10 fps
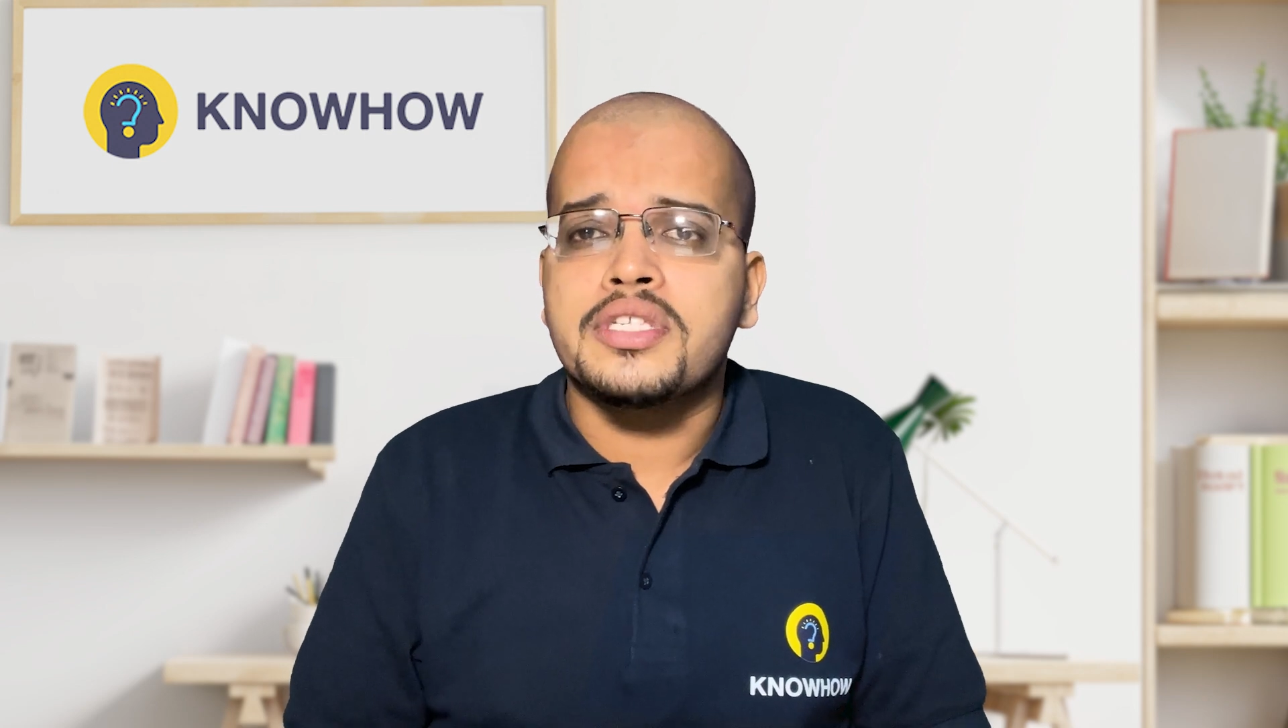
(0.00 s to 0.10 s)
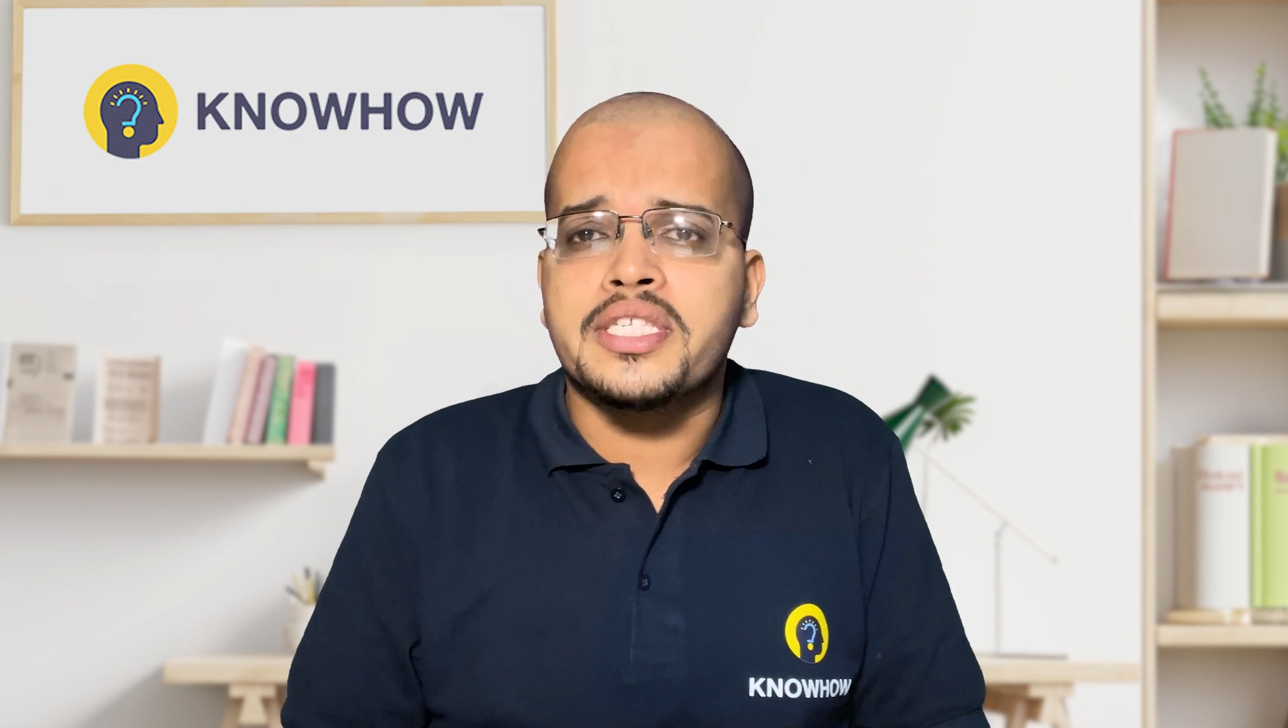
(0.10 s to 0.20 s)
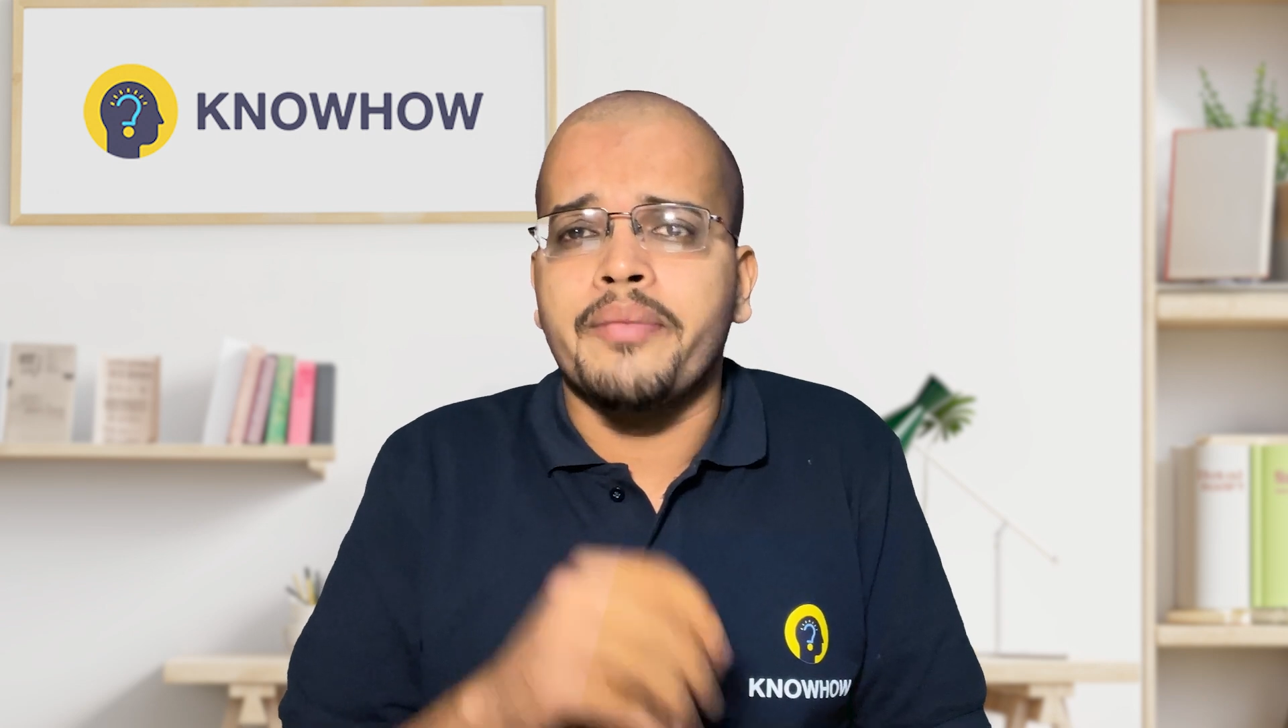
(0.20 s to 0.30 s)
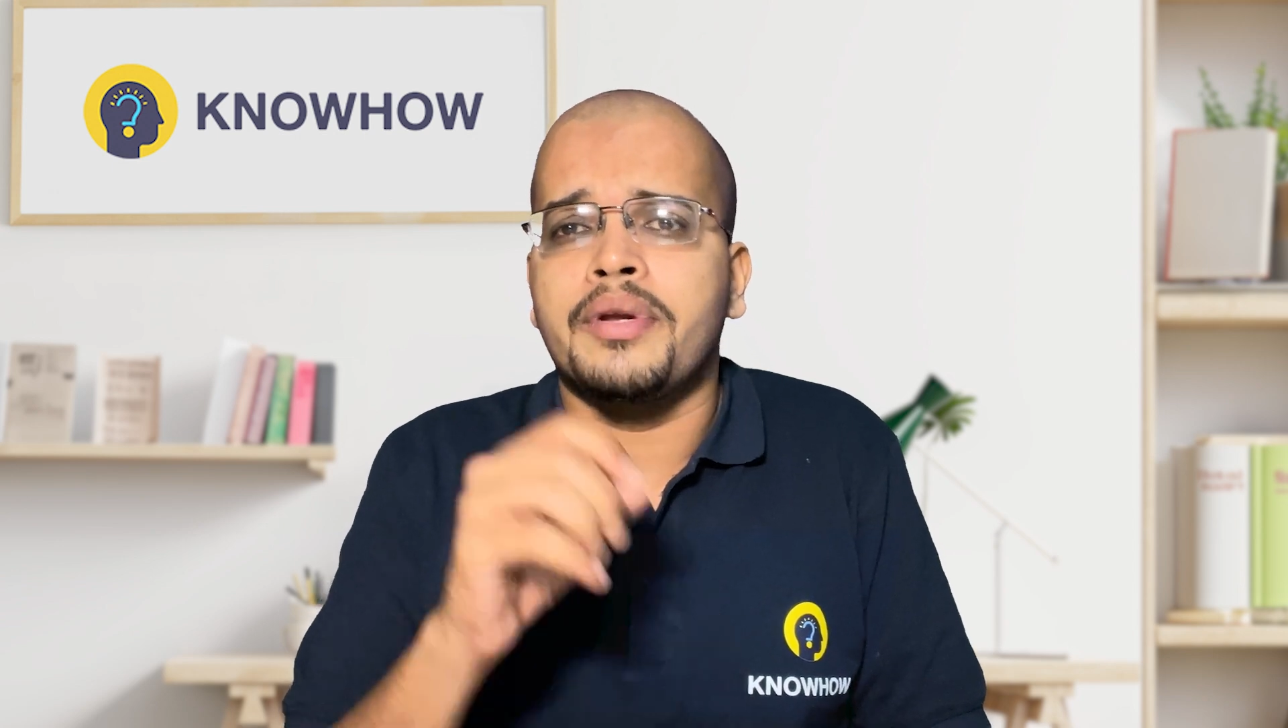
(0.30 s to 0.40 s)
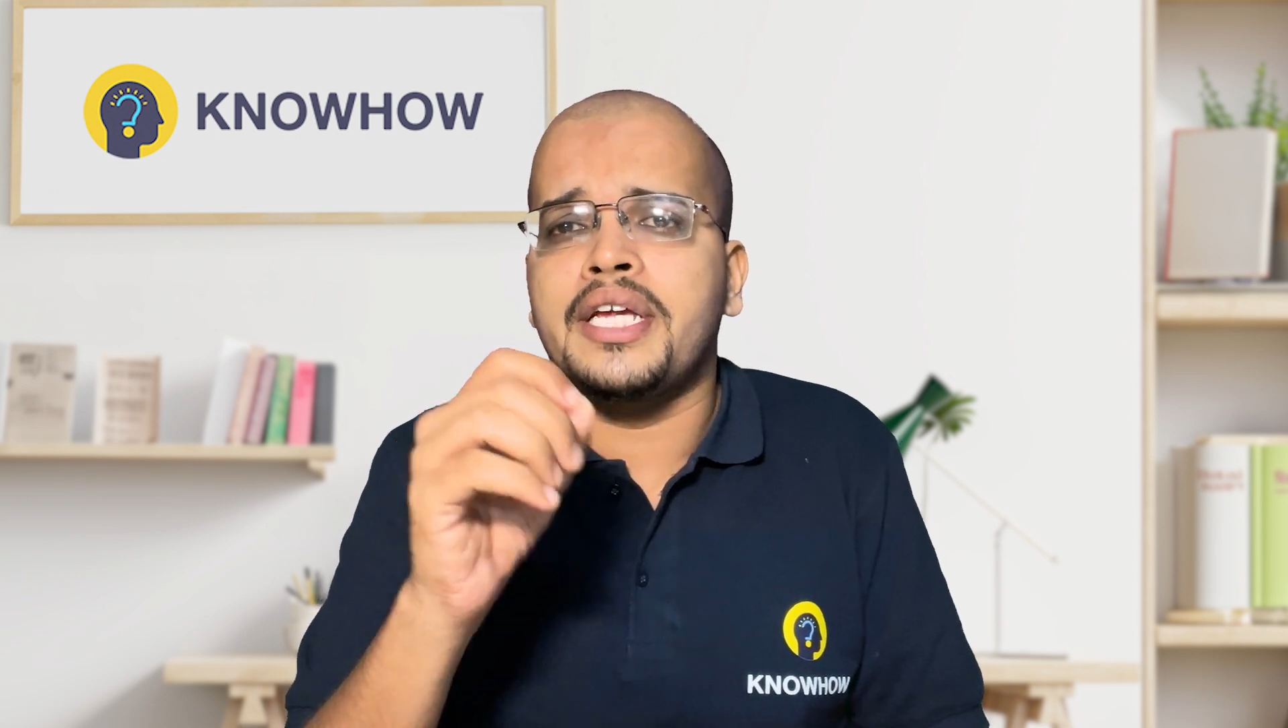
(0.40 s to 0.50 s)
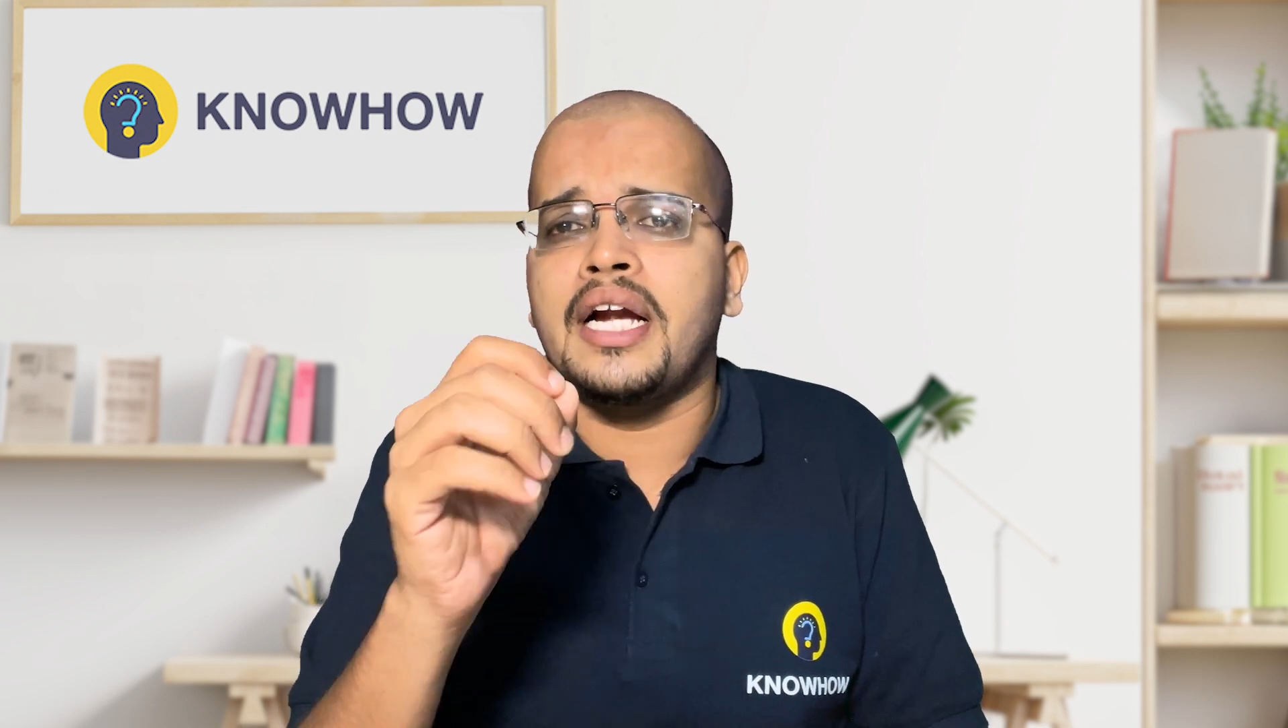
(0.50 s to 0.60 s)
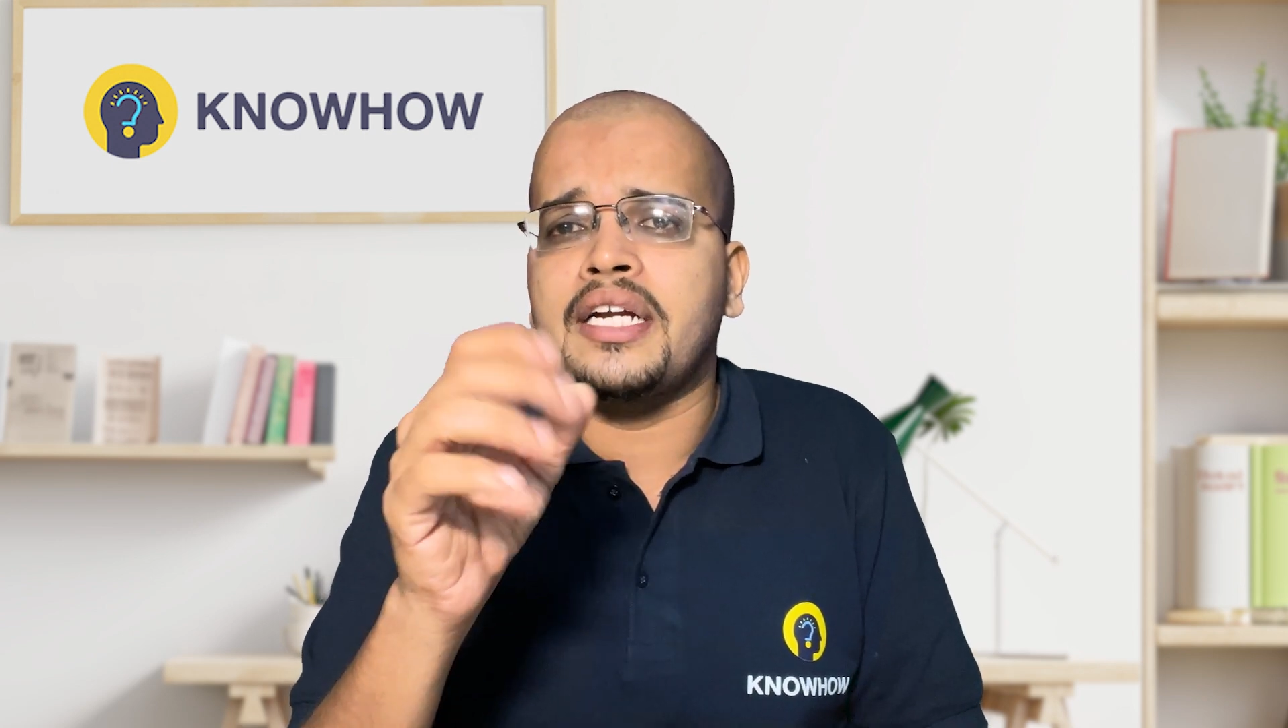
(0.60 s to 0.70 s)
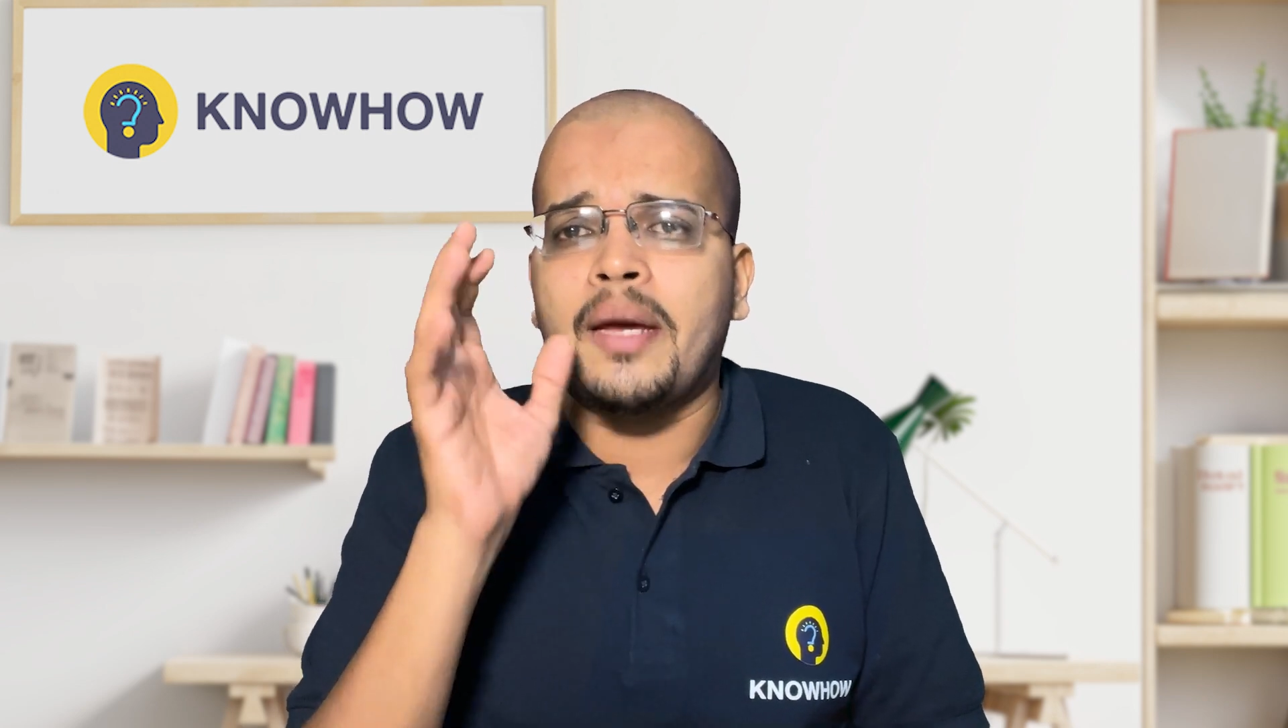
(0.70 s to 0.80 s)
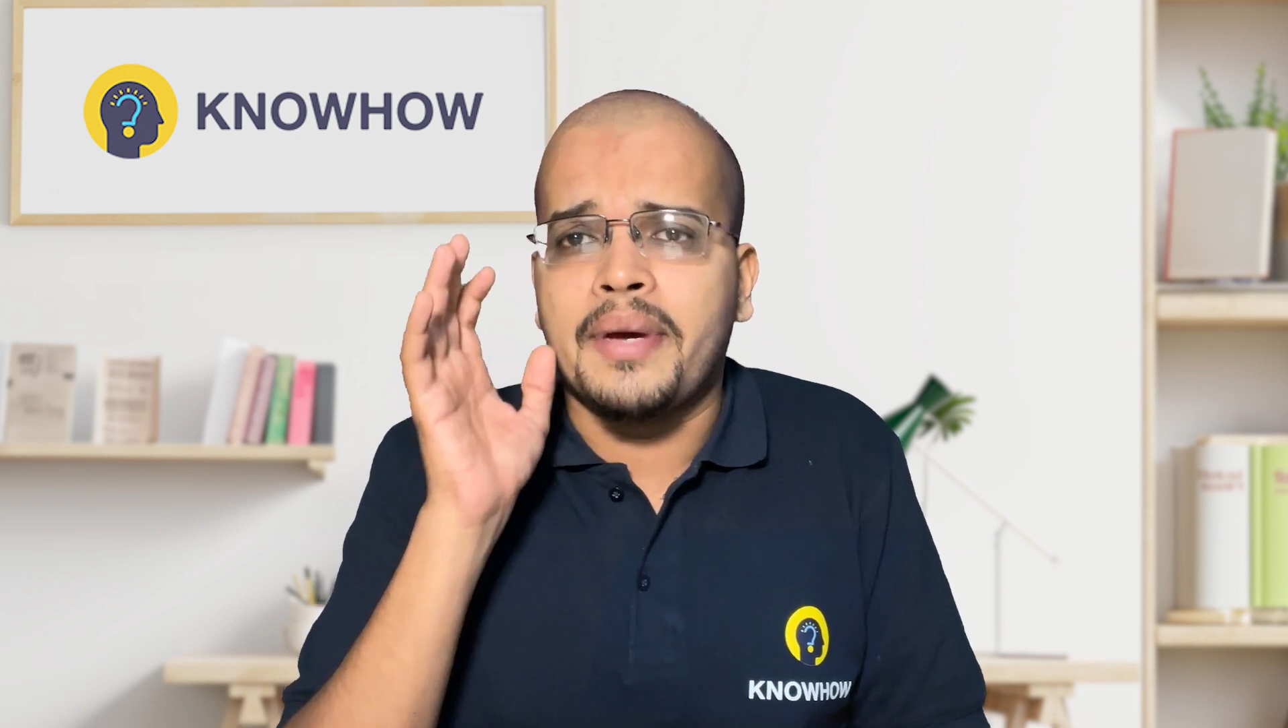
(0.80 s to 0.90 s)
some real-time